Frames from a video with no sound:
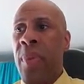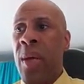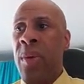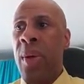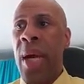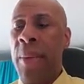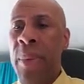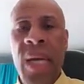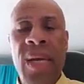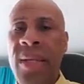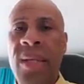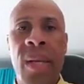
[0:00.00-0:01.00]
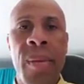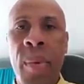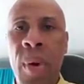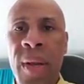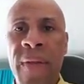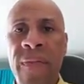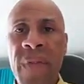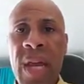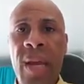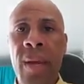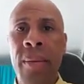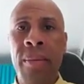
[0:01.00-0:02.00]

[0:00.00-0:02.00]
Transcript: you got to be kissing them on their feet,